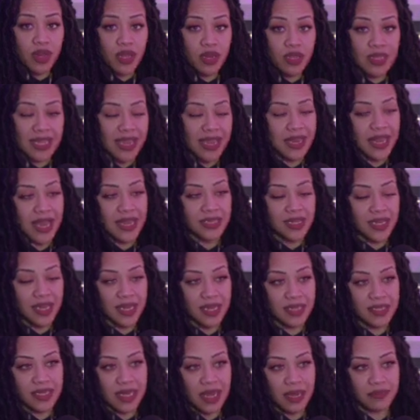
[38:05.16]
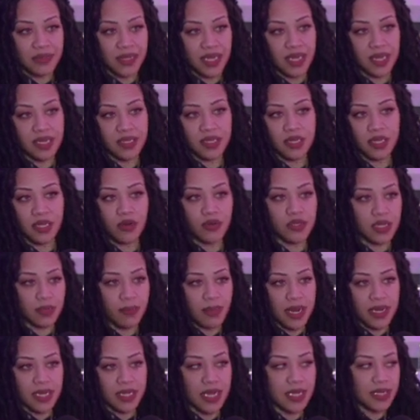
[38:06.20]
not taking time to get to know
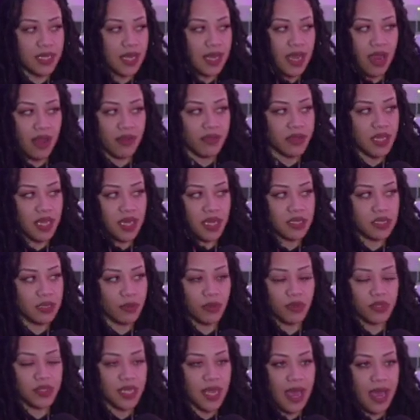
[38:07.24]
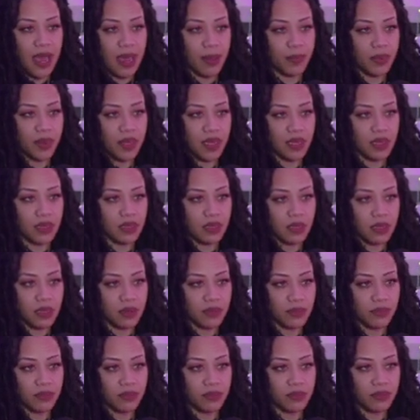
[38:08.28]
somebody. They think everything is supposed to happen. So once again,
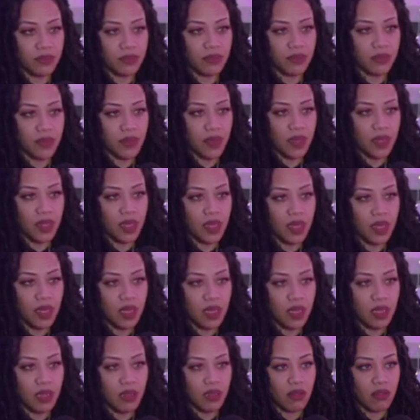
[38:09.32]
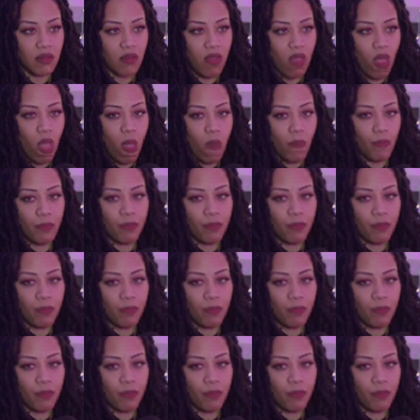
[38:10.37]
see, sorry to interrupt you, but then